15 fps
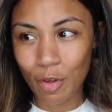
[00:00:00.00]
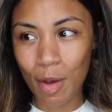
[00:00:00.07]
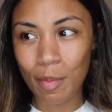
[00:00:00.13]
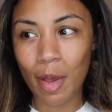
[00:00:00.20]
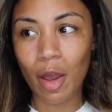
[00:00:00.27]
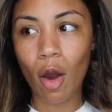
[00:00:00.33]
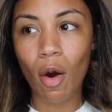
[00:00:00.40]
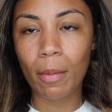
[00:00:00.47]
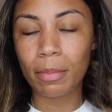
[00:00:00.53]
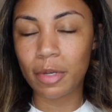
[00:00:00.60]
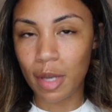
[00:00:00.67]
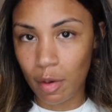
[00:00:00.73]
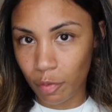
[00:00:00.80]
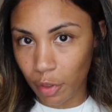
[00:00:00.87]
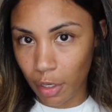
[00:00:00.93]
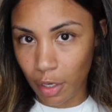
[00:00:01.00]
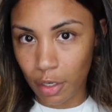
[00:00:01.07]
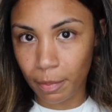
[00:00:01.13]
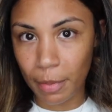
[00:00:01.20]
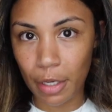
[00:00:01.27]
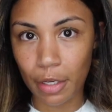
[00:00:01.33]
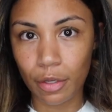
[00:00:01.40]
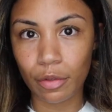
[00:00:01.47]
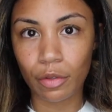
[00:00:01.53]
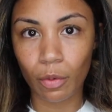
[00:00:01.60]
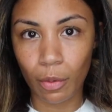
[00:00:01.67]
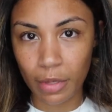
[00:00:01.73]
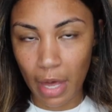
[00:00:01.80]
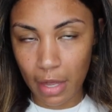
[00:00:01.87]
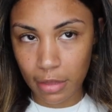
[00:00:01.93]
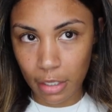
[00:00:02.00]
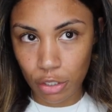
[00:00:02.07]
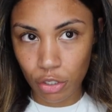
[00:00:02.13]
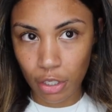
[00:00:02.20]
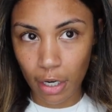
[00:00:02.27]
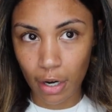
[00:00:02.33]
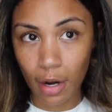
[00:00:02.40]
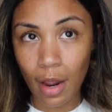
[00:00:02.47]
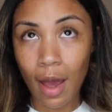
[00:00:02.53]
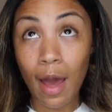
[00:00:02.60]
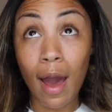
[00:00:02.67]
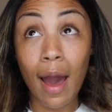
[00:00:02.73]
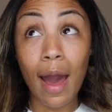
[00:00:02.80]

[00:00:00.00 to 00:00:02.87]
So I'm like, oh, I'm definitely gonna be doing that this year.